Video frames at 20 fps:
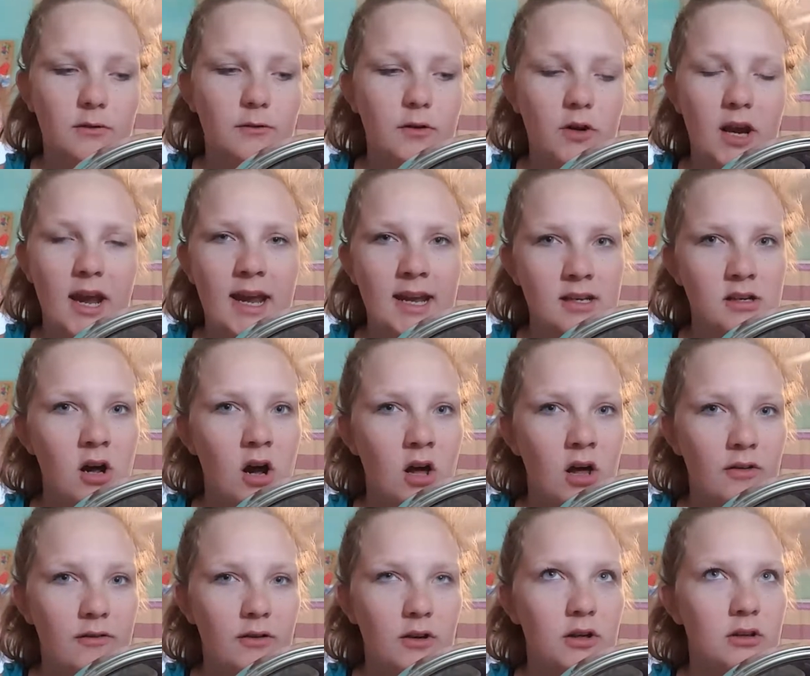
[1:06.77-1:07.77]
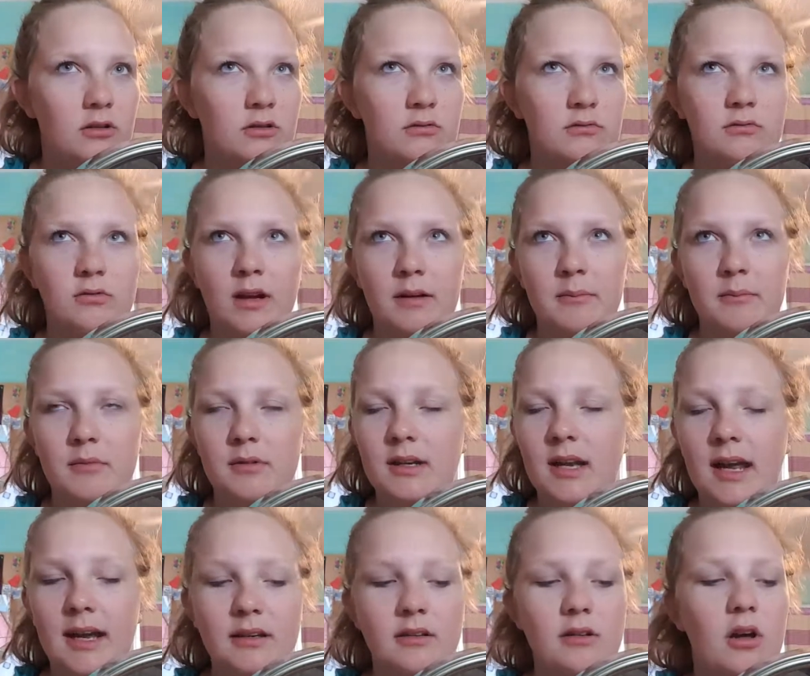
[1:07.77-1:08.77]
for
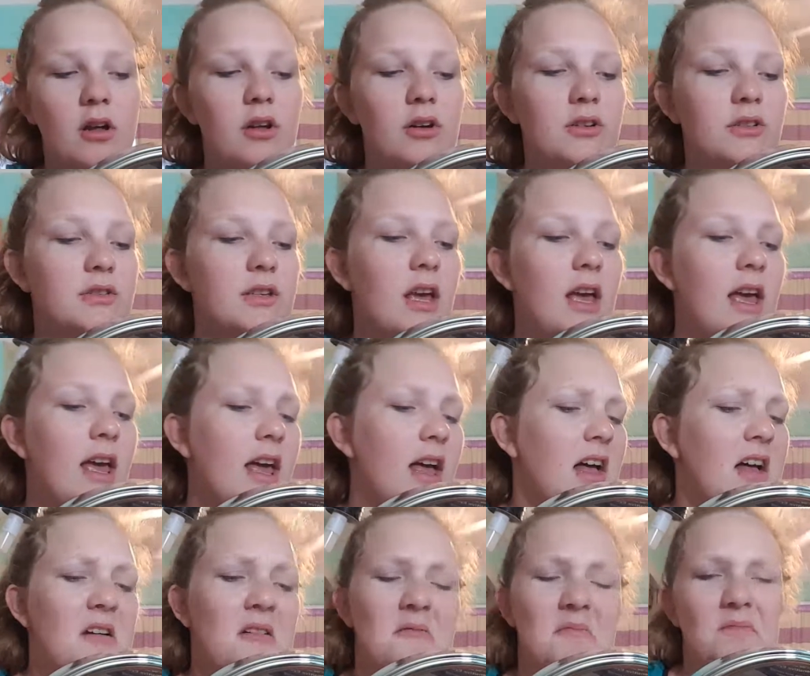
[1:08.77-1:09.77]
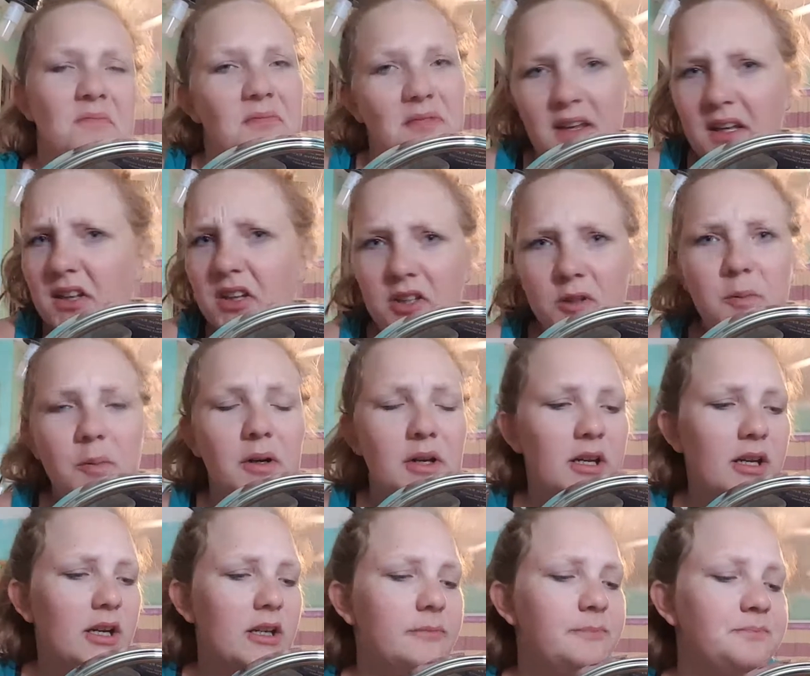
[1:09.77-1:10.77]
$9. They looked
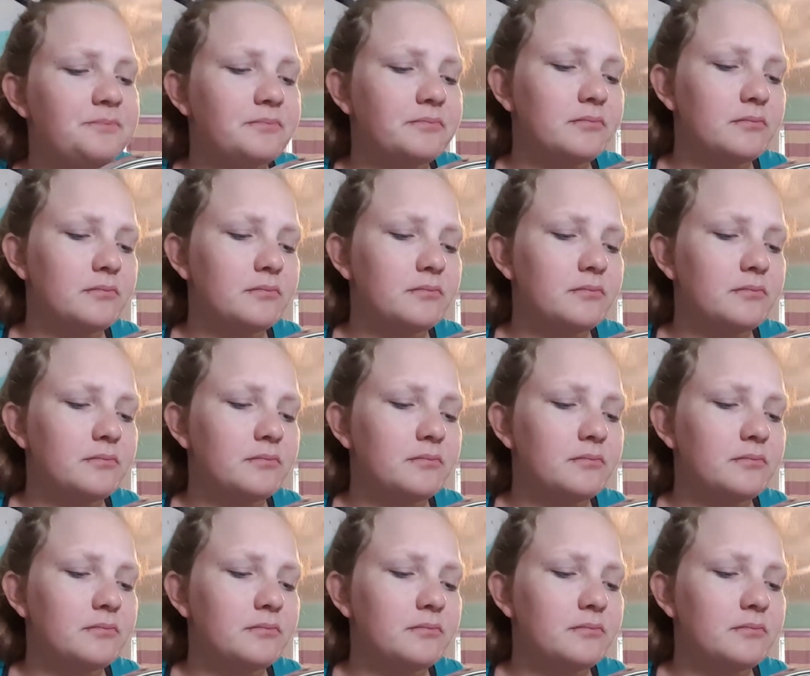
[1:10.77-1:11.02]
pretty good.